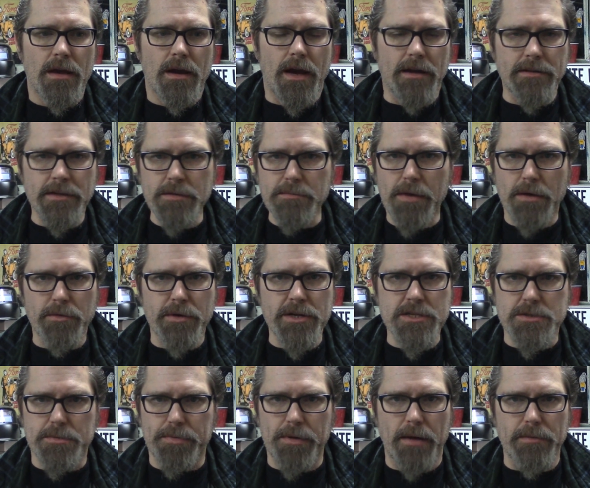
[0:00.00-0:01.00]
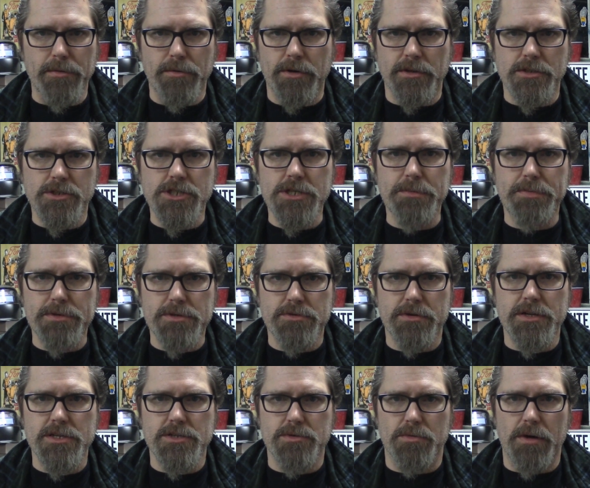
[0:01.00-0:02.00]
I think my rates are probably one of the cheapest
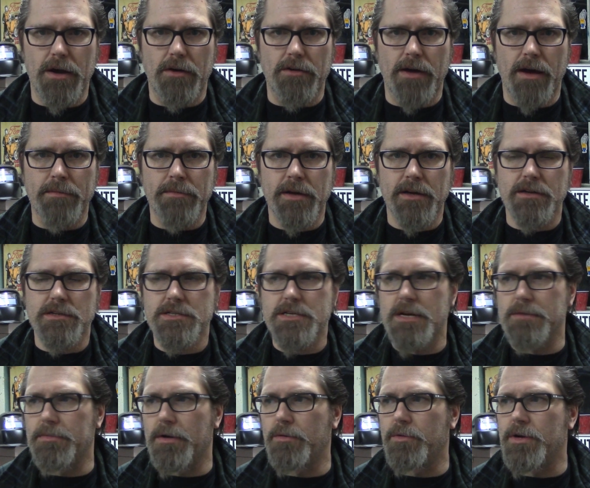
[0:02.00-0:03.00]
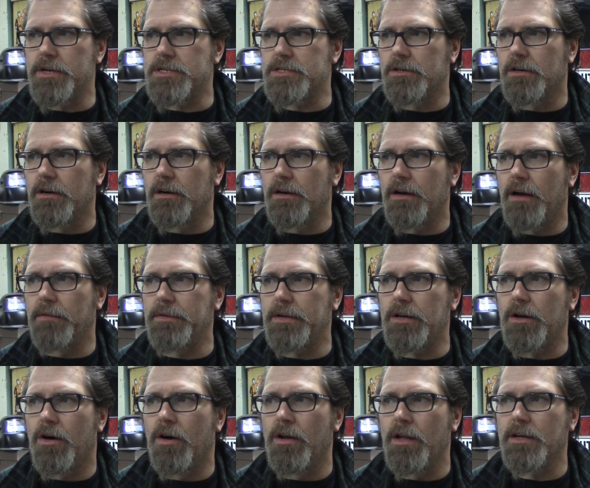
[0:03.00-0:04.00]
rates around. I'm not going to say what my rates are. I
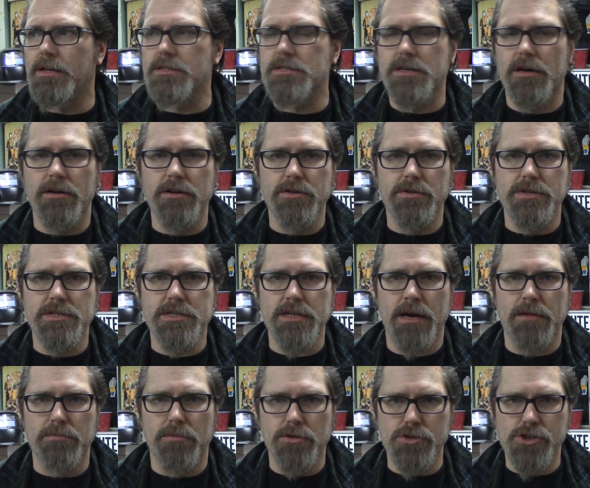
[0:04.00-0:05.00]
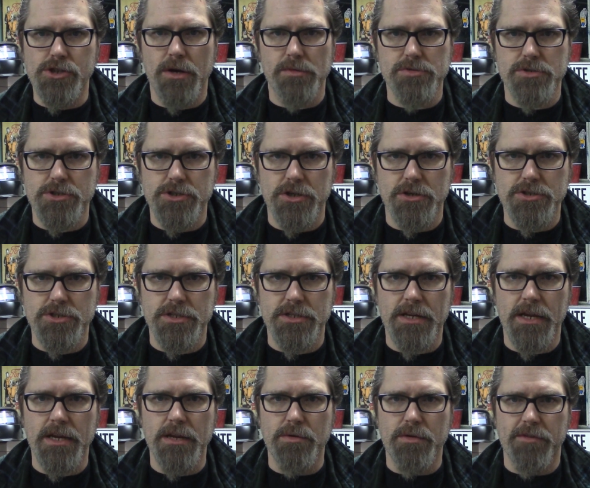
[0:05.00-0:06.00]
mean, all I can tell you is that most shops are charging
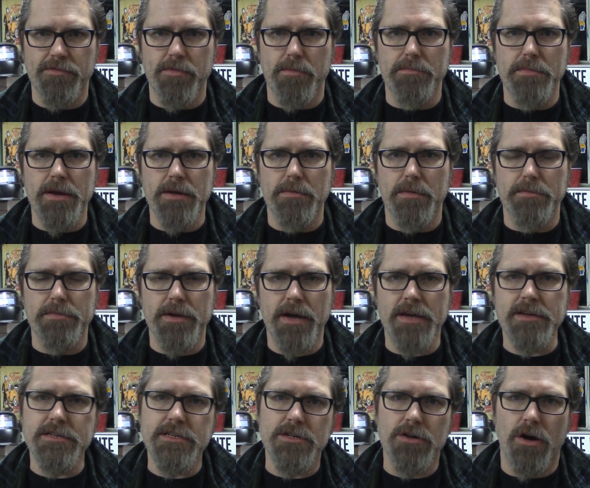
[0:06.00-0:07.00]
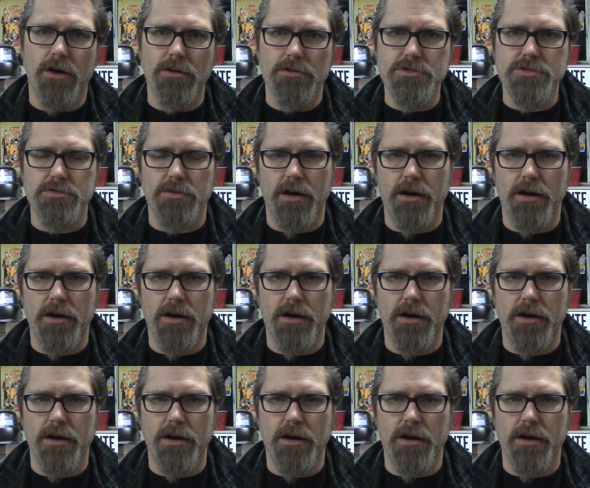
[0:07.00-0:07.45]
anywhere from minimum $90 to